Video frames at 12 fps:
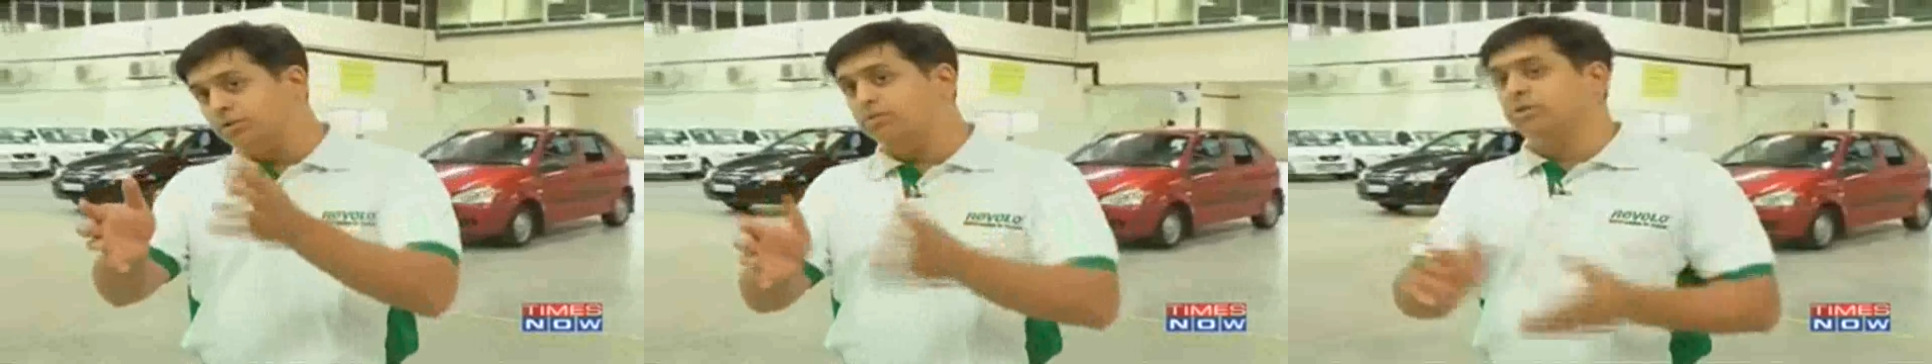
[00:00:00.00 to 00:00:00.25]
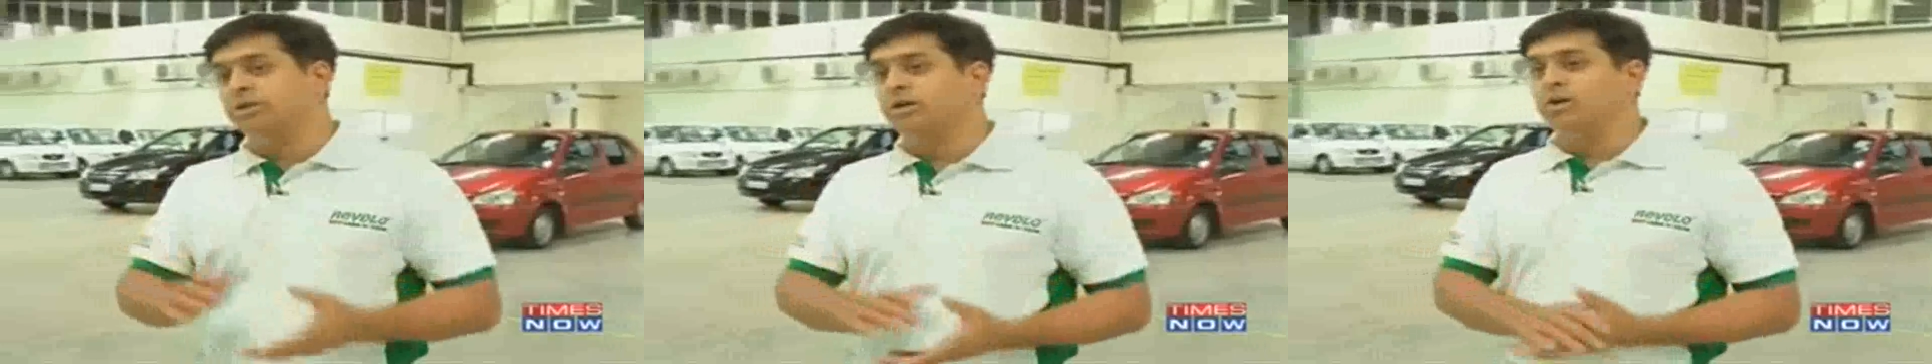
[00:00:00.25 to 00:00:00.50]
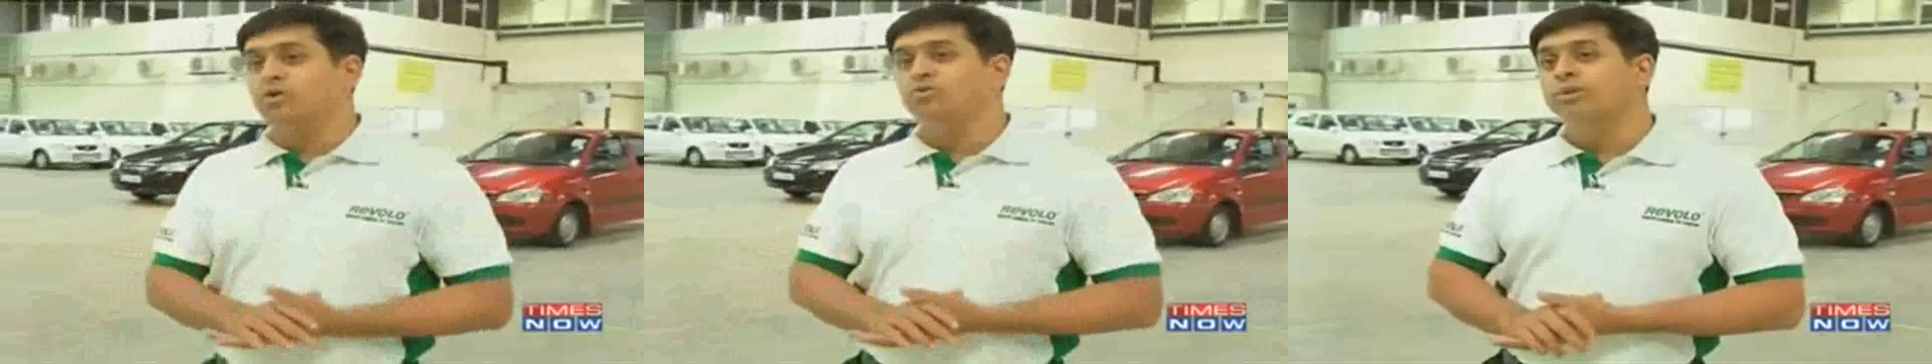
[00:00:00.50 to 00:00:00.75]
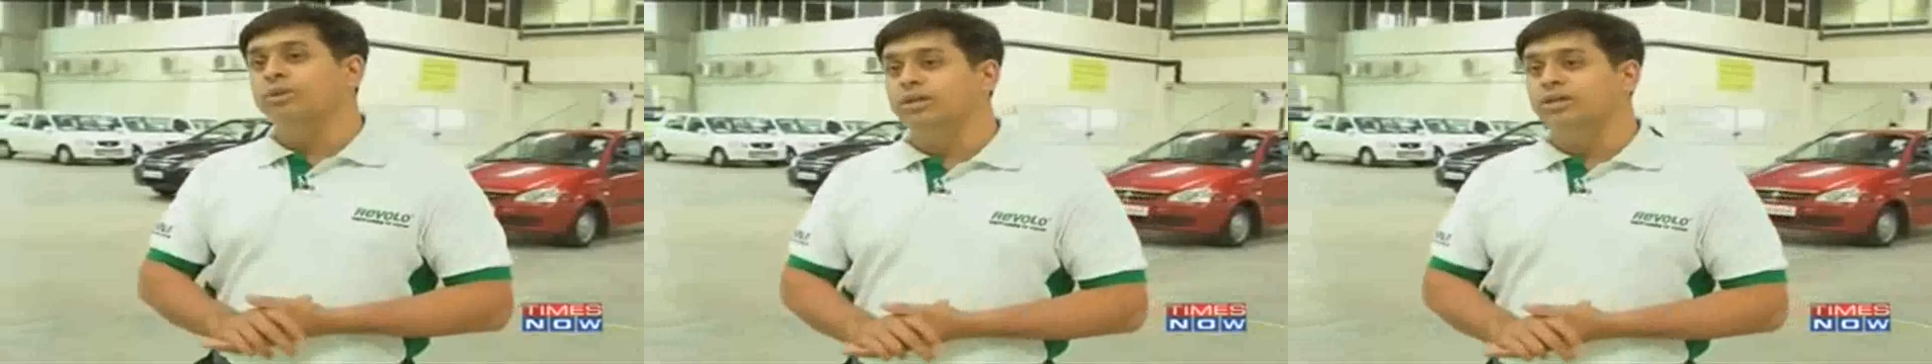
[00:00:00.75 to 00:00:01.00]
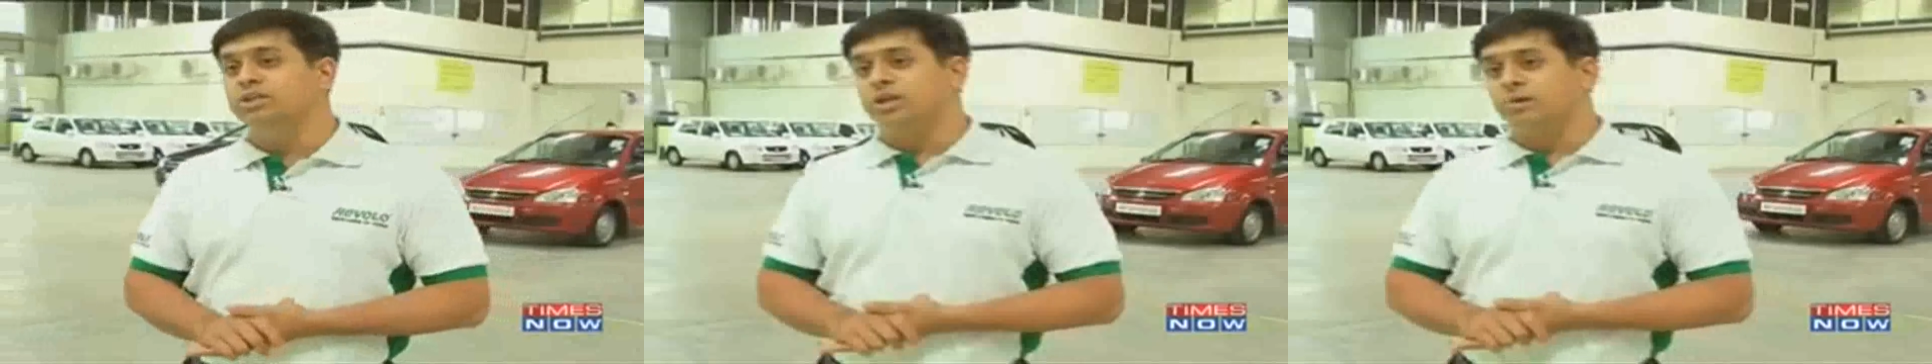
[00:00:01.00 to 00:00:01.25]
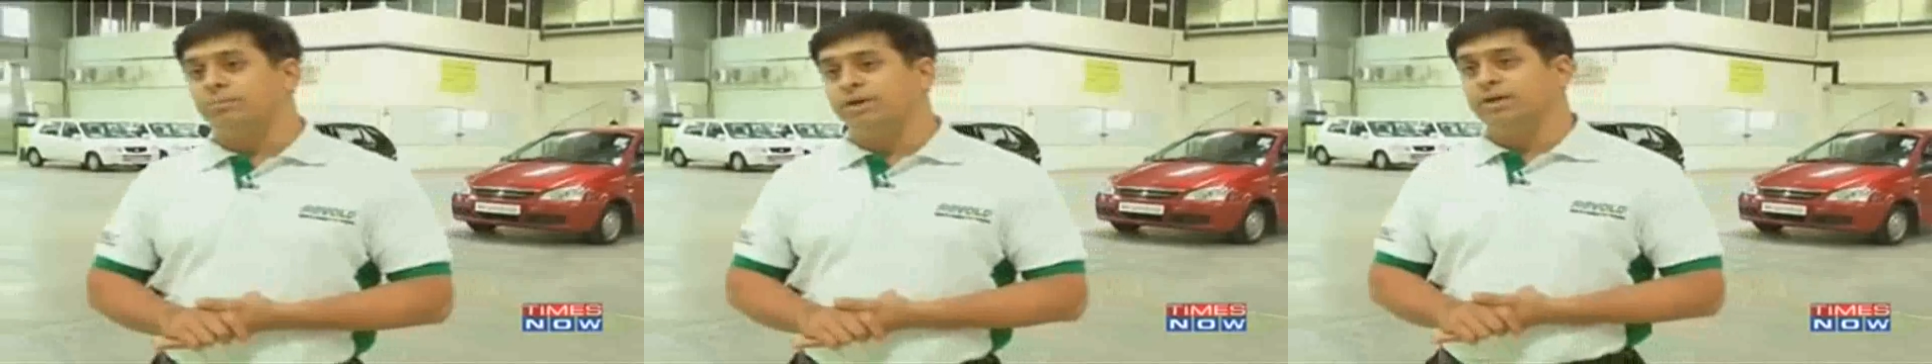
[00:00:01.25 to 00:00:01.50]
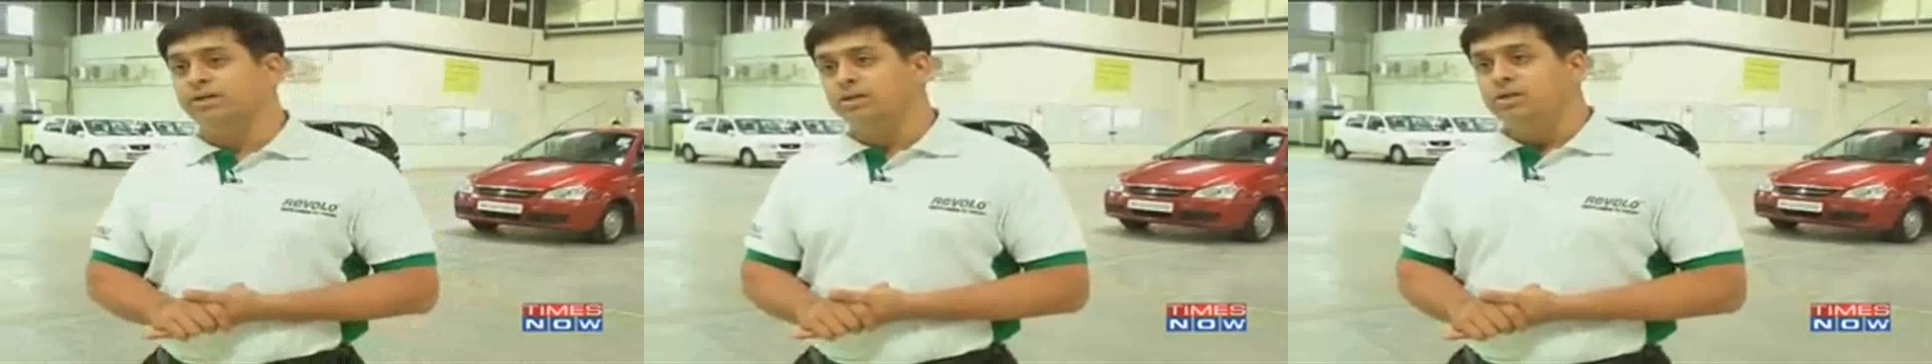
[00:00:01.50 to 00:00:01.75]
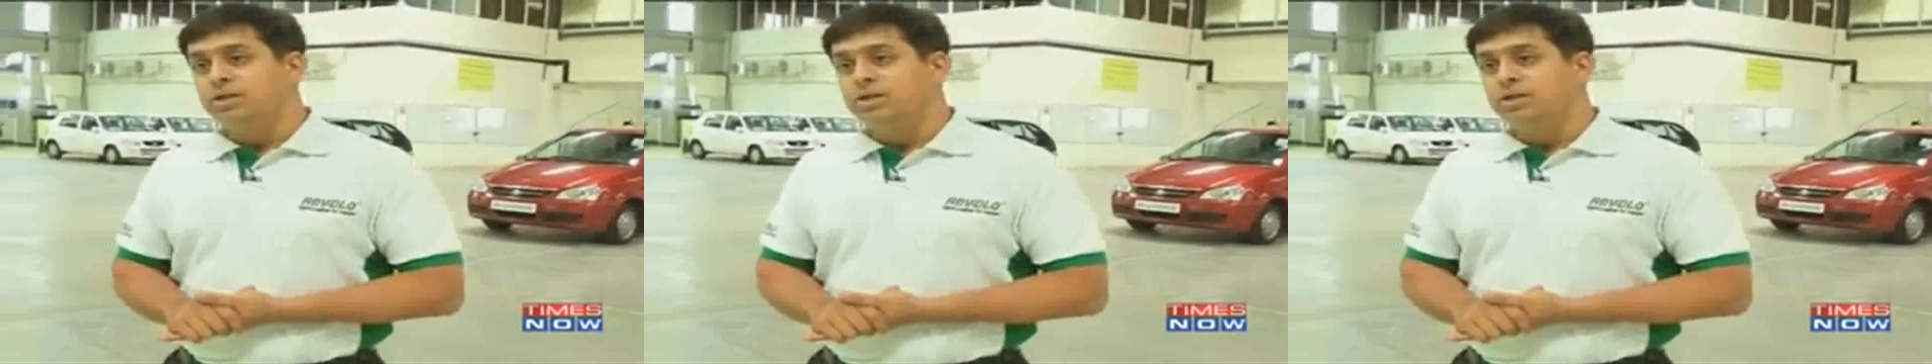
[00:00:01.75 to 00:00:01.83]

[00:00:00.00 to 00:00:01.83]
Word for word: you know, along with the engine up ahead